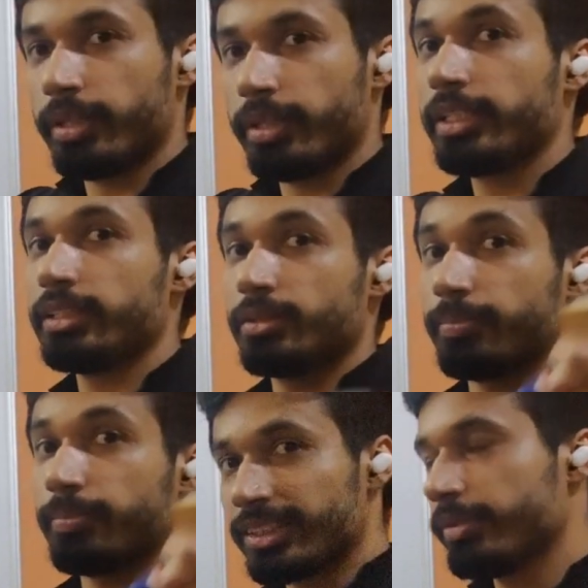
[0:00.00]
integer's
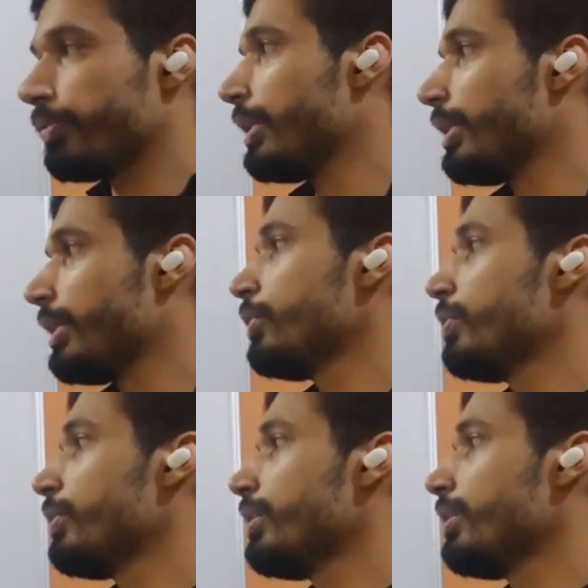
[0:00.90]
maximum value, you
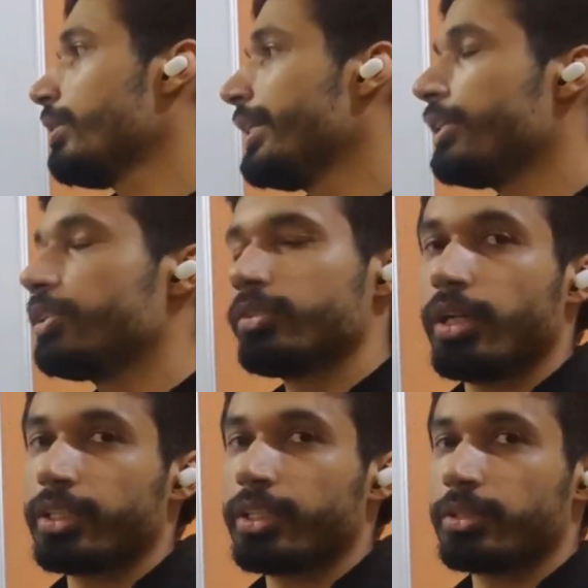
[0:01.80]
will lead to the
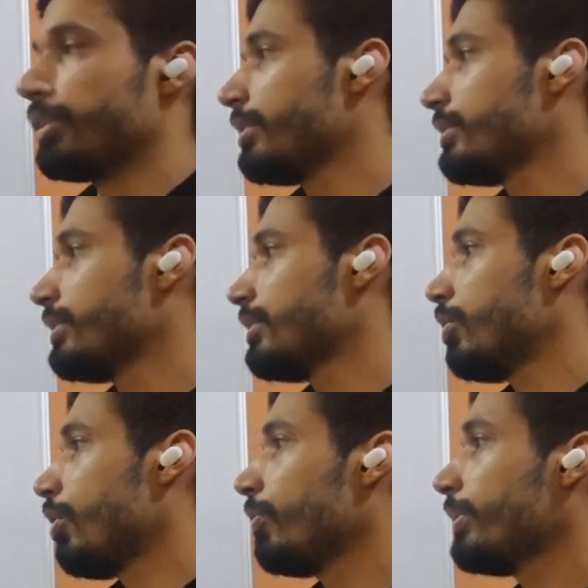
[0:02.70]
unexpected result.
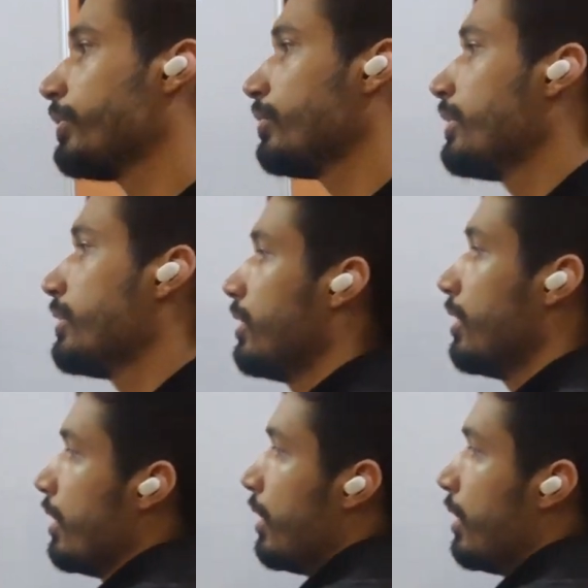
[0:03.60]
So always use this